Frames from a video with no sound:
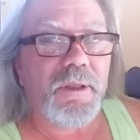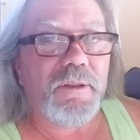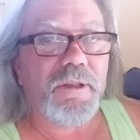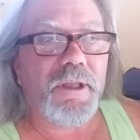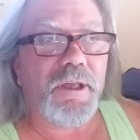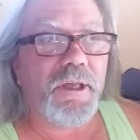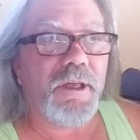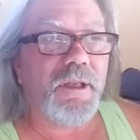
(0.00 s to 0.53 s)

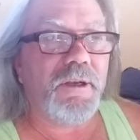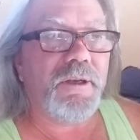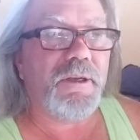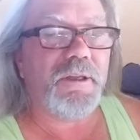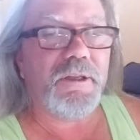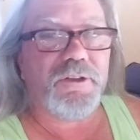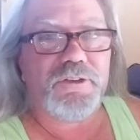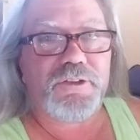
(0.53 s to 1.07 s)

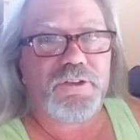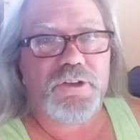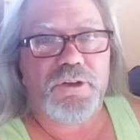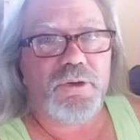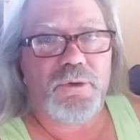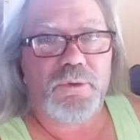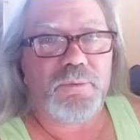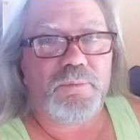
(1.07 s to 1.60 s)
then it's
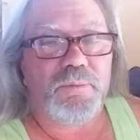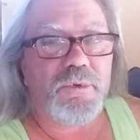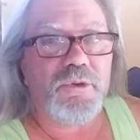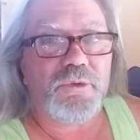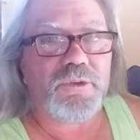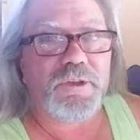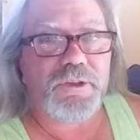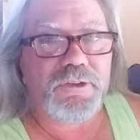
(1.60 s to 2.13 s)
still
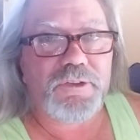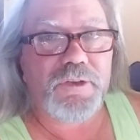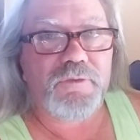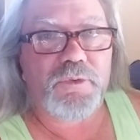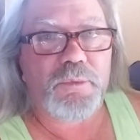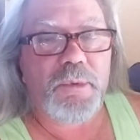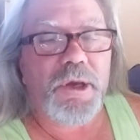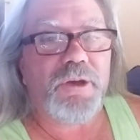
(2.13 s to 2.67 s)
useless
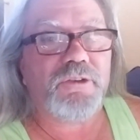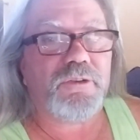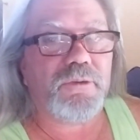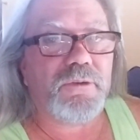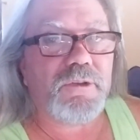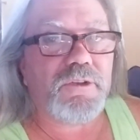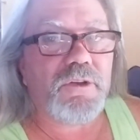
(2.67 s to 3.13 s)
information.